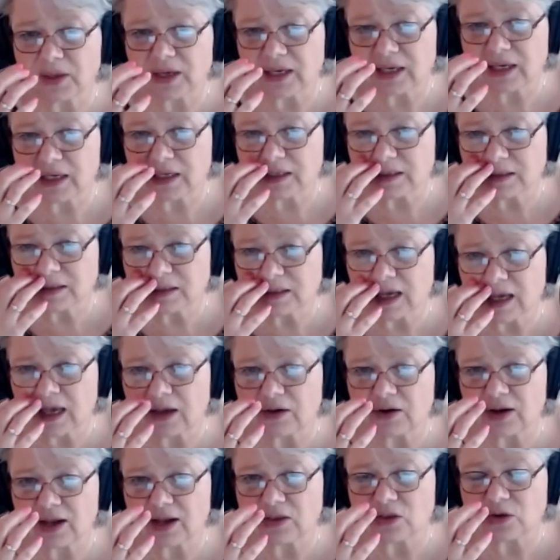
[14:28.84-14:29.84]
the
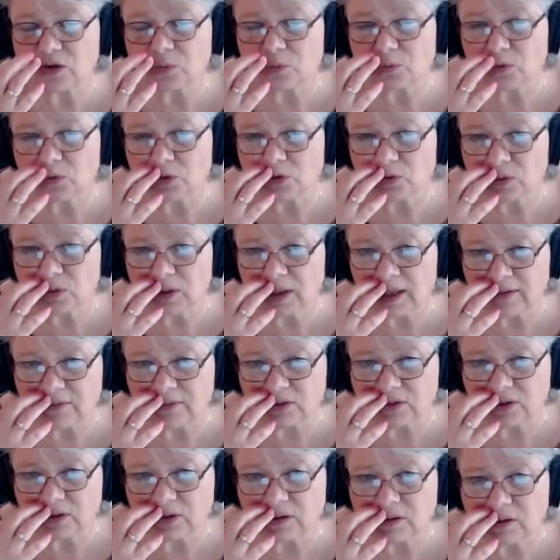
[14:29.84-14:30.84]
inside at the root
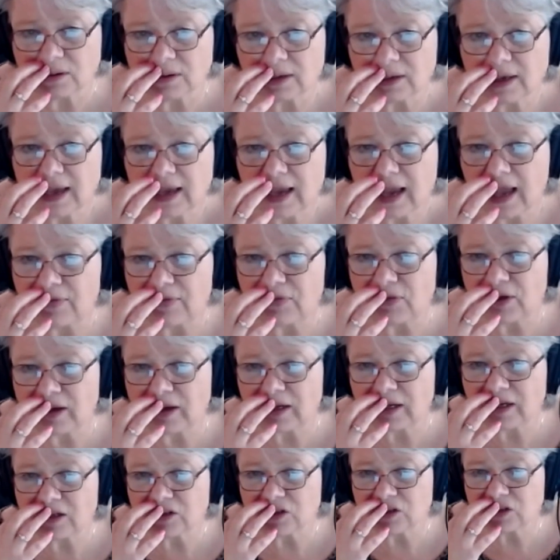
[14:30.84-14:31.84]
level, and
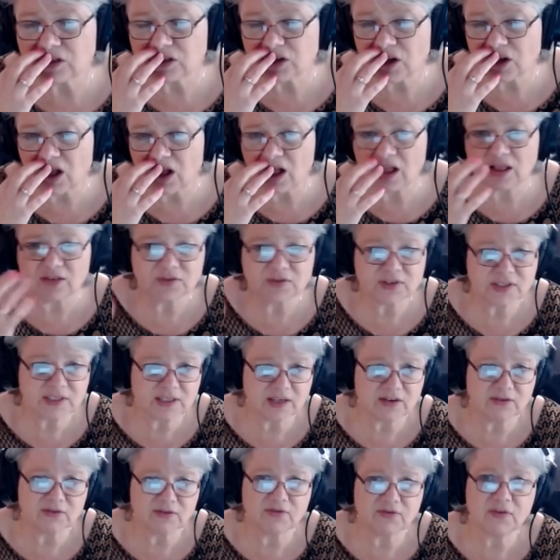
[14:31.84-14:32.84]
then can just all of a
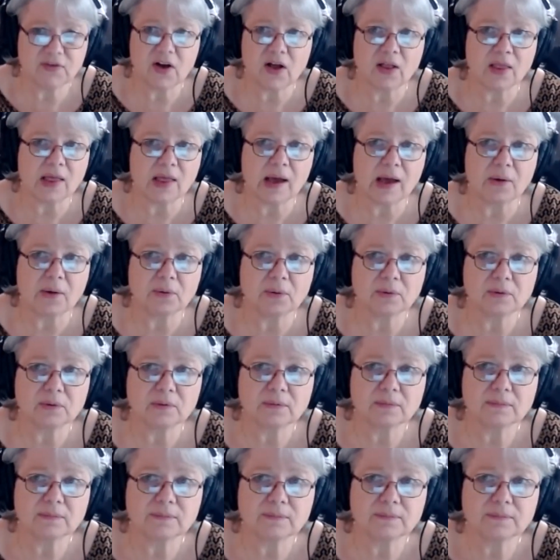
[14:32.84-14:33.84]
sudden fall out.
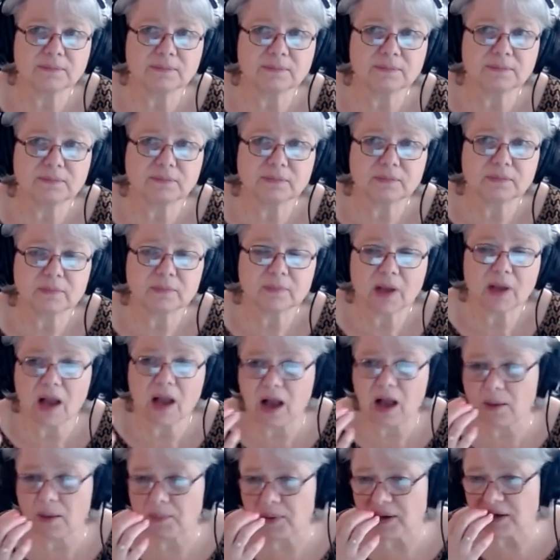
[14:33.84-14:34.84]

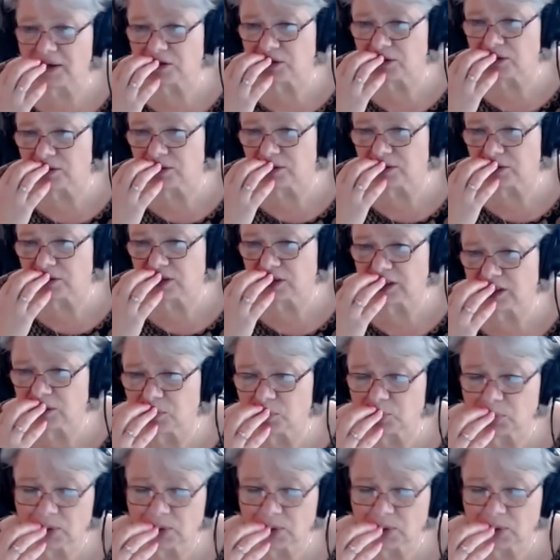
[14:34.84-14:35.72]
It turns our teeth